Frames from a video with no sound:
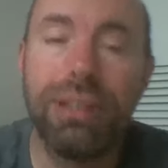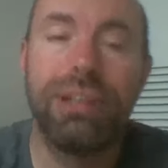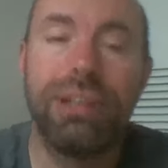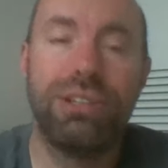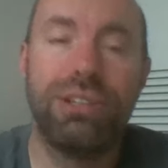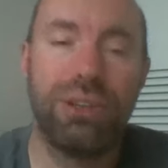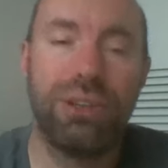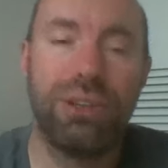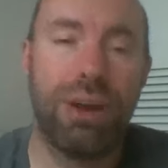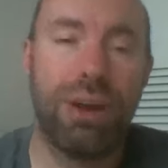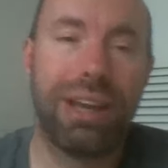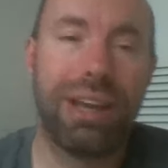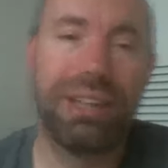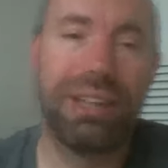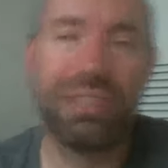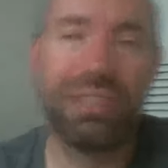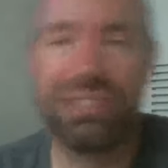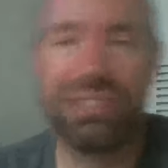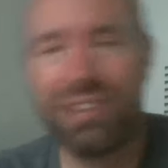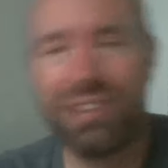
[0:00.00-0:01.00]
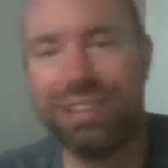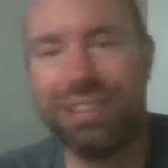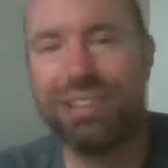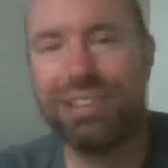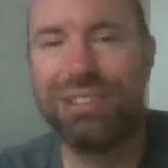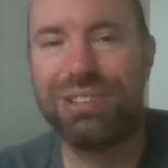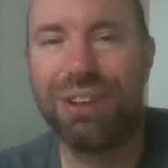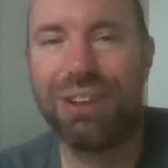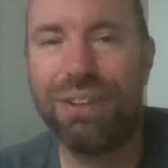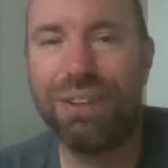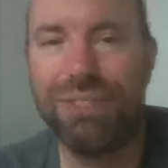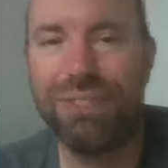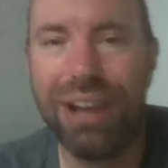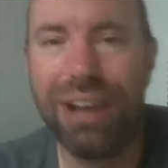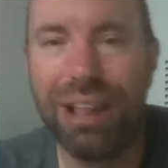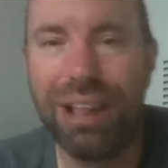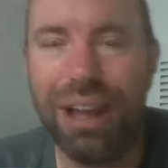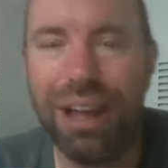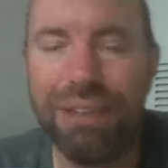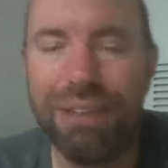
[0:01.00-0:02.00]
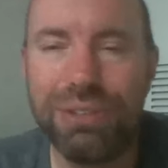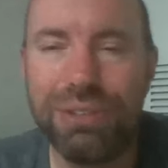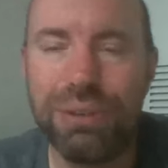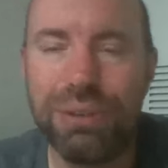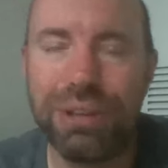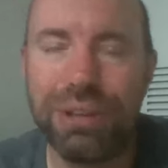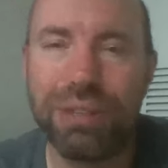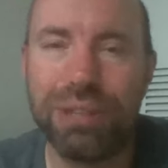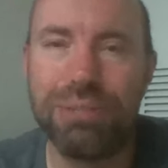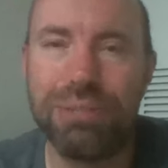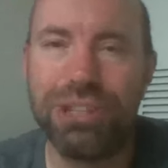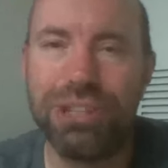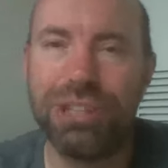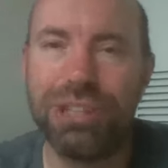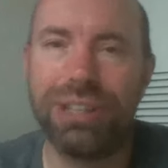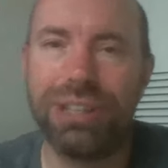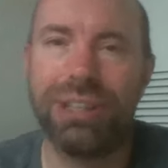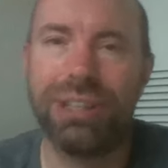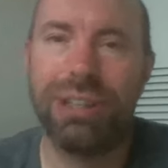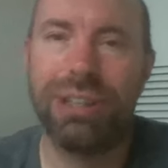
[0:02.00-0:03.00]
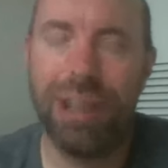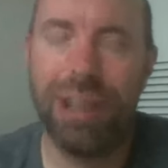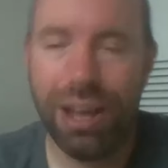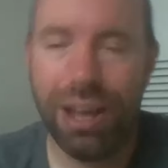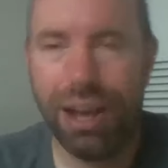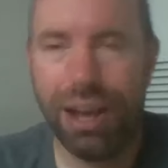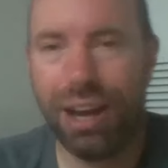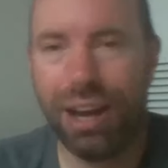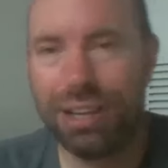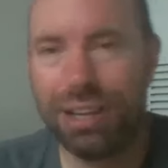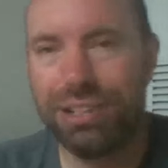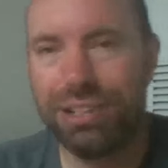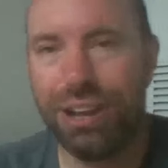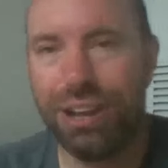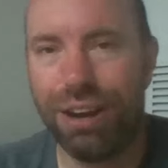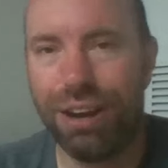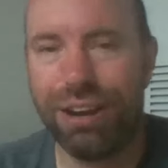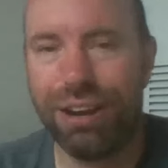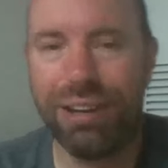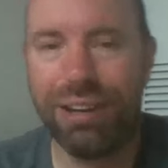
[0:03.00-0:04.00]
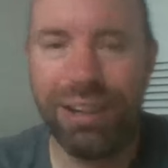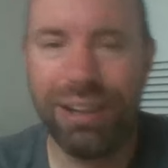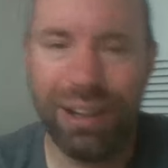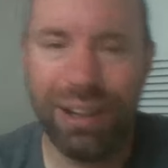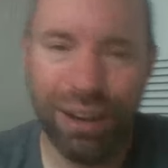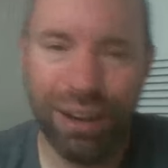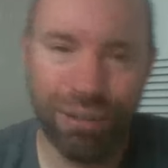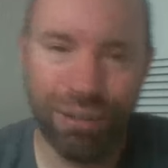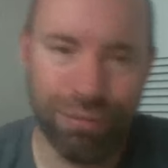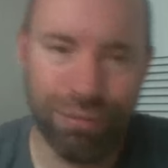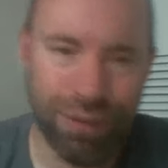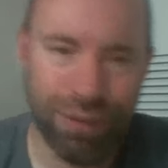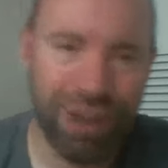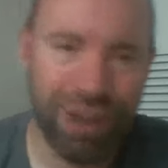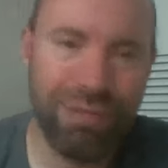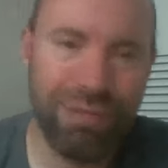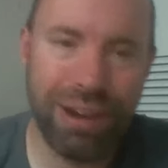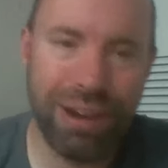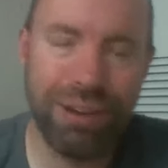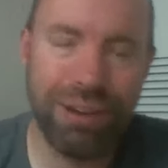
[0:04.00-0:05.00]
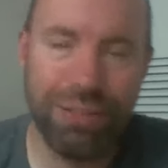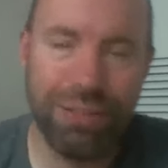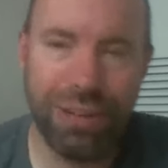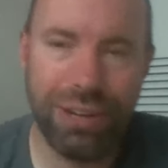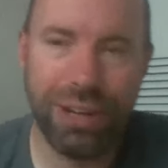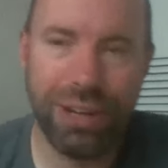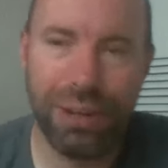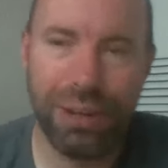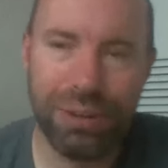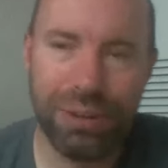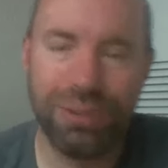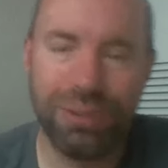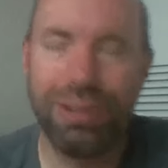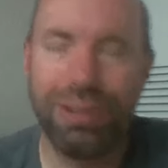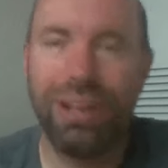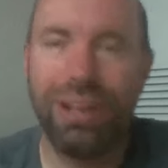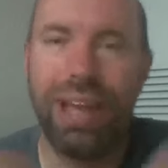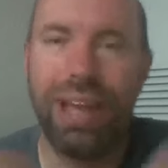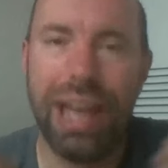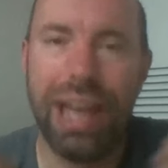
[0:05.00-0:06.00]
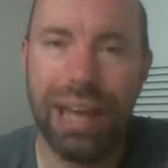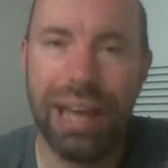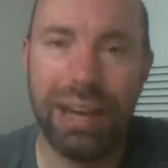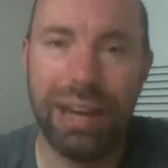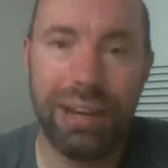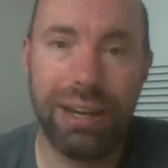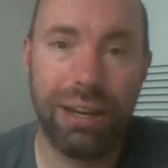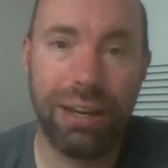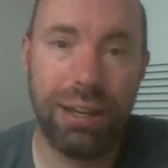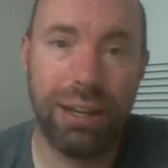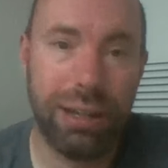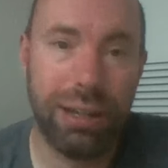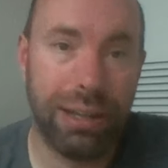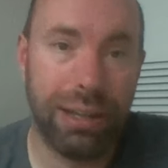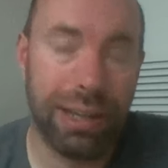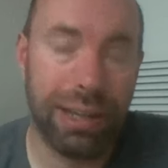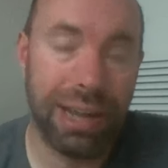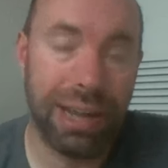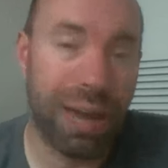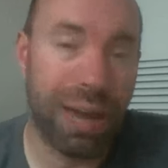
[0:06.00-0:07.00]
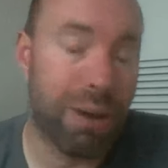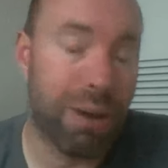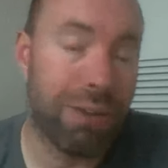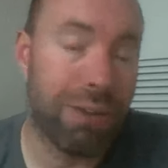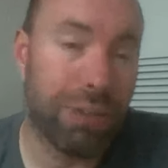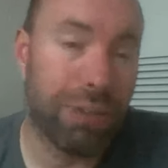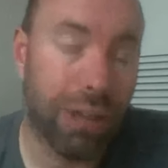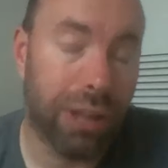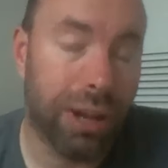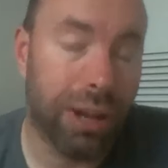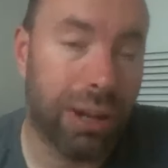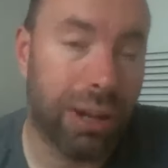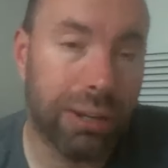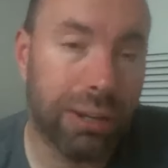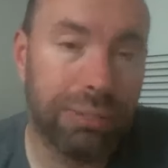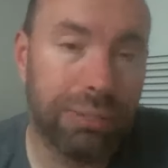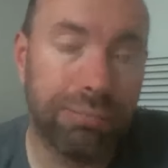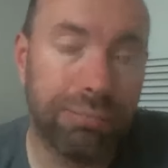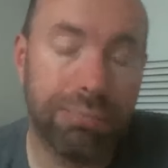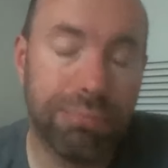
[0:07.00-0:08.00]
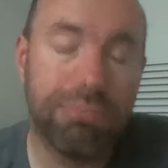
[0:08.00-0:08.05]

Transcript: So I can just send this tar file off to another machine, untar it, run render video, and in however long,